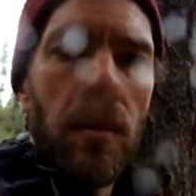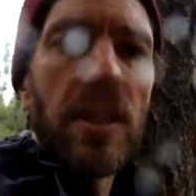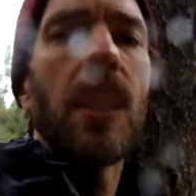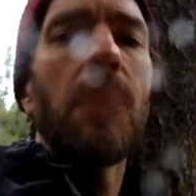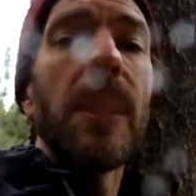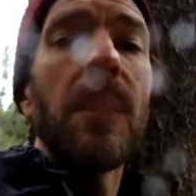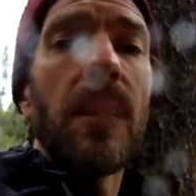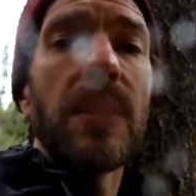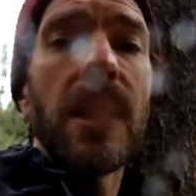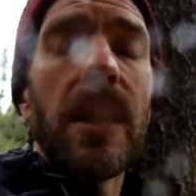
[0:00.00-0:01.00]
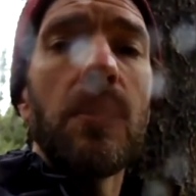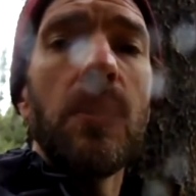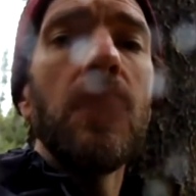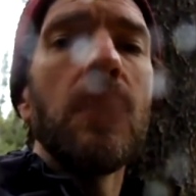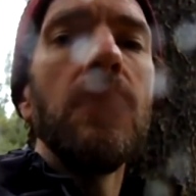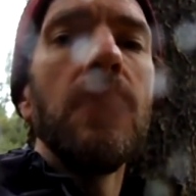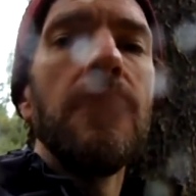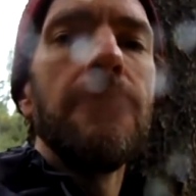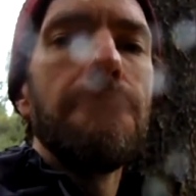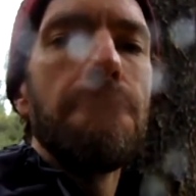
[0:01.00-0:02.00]
we saw a bear along the side of the road.
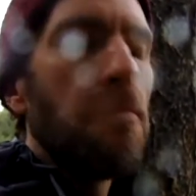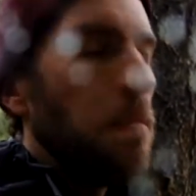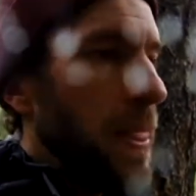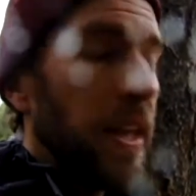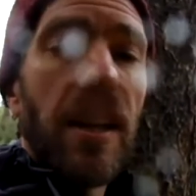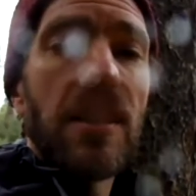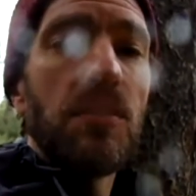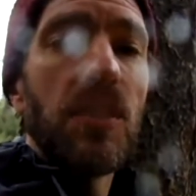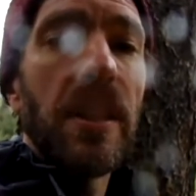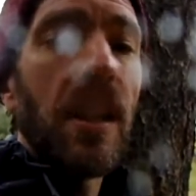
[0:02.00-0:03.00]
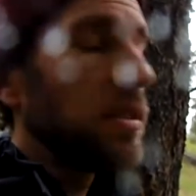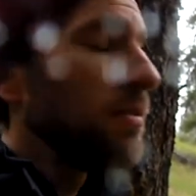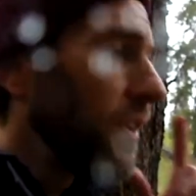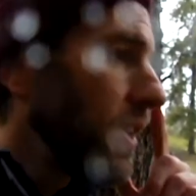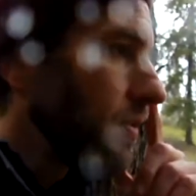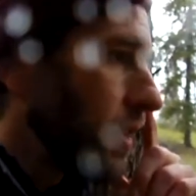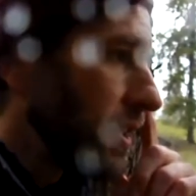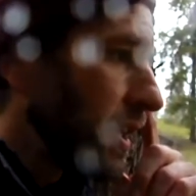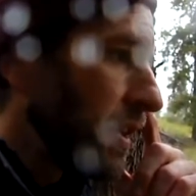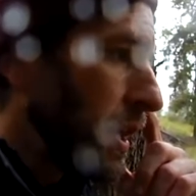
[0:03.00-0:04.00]
Got some really awesome video
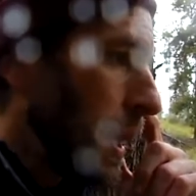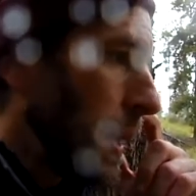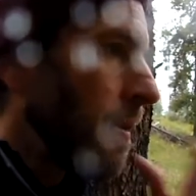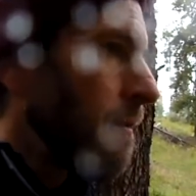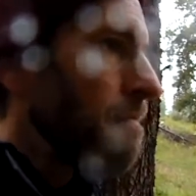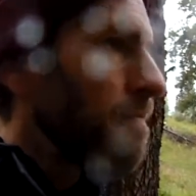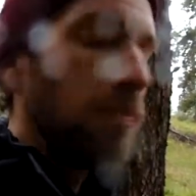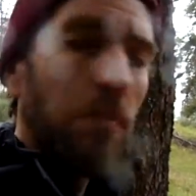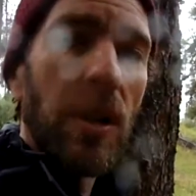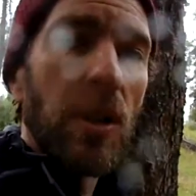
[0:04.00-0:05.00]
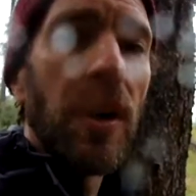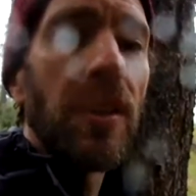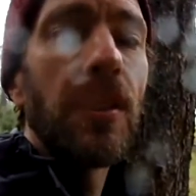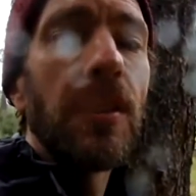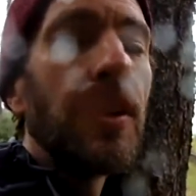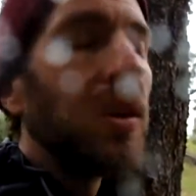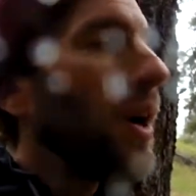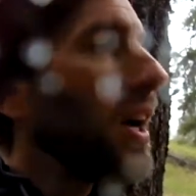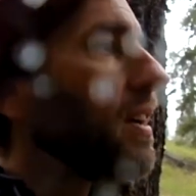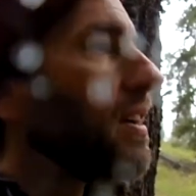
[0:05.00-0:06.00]
footage of it, about 20-30 feet
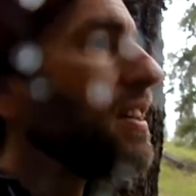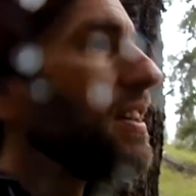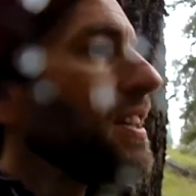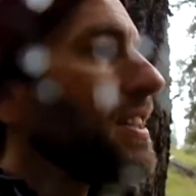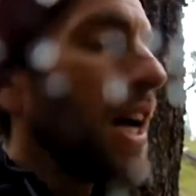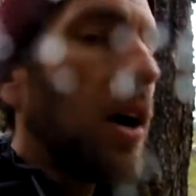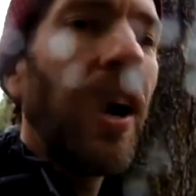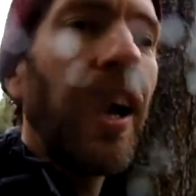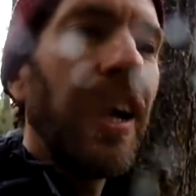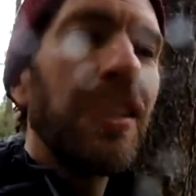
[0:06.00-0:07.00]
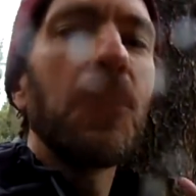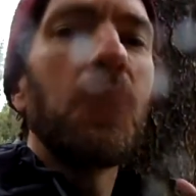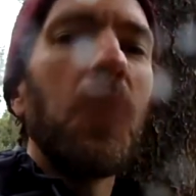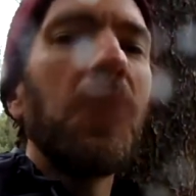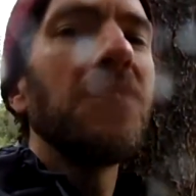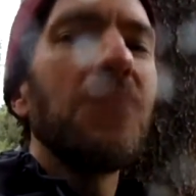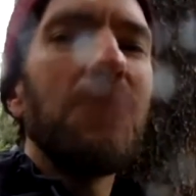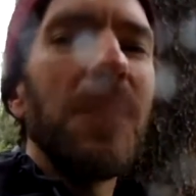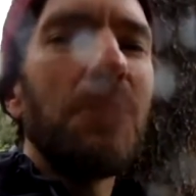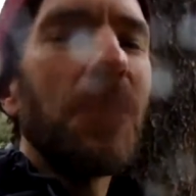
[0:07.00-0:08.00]
away. Now, I had to warn some
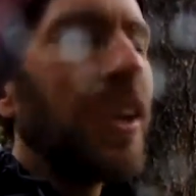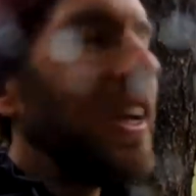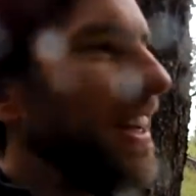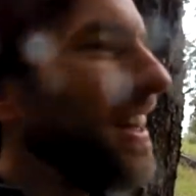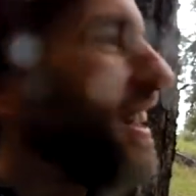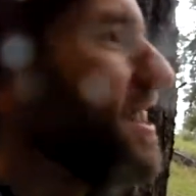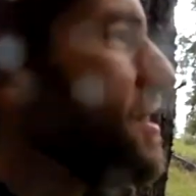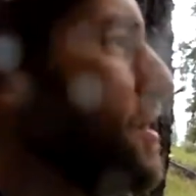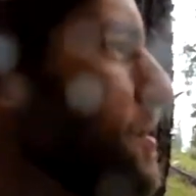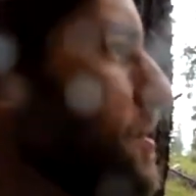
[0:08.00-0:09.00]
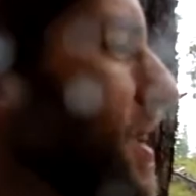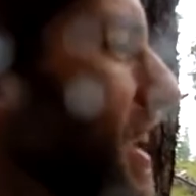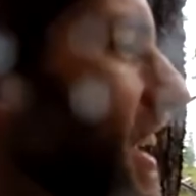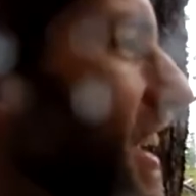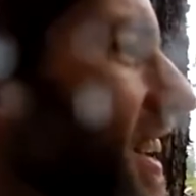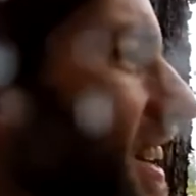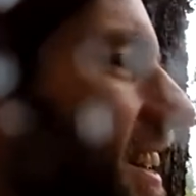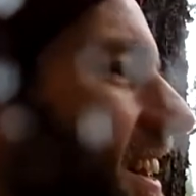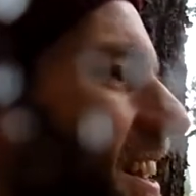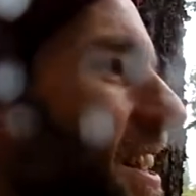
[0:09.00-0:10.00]
people who
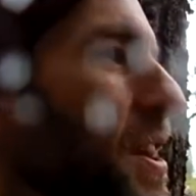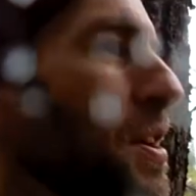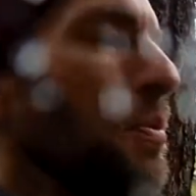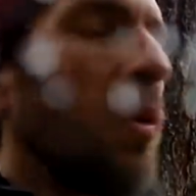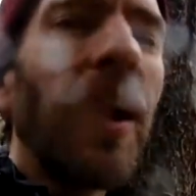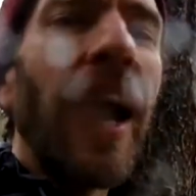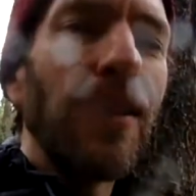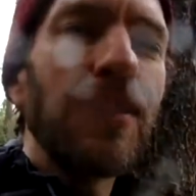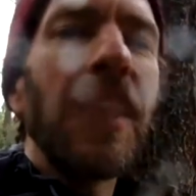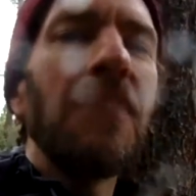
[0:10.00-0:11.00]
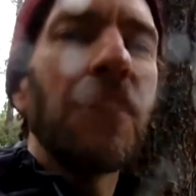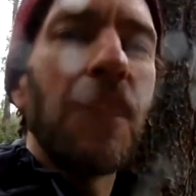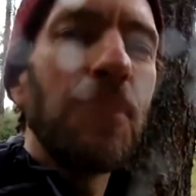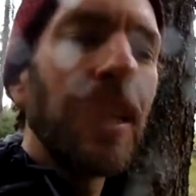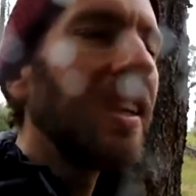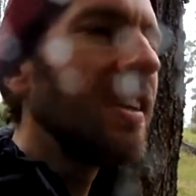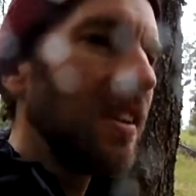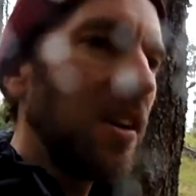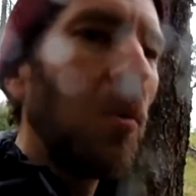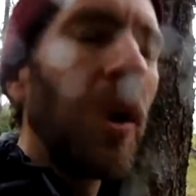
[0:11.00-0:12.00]
were outside of it, completely
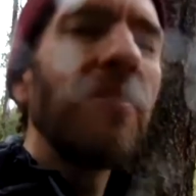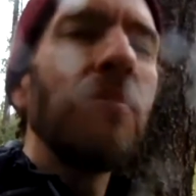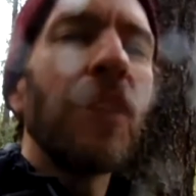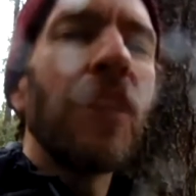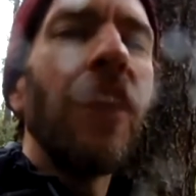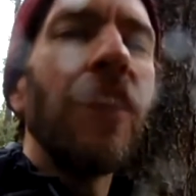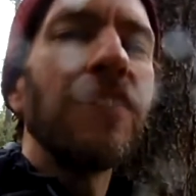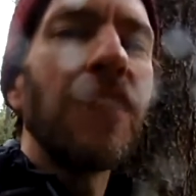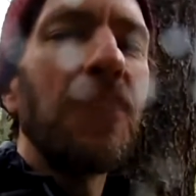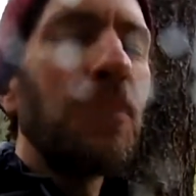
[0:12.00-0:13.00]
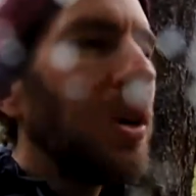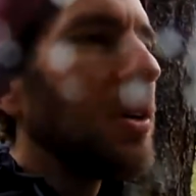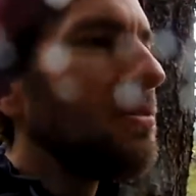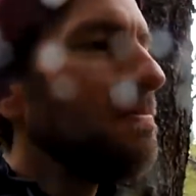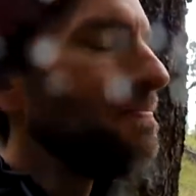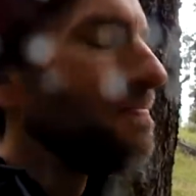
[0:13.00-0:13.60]
away from their cars on the road,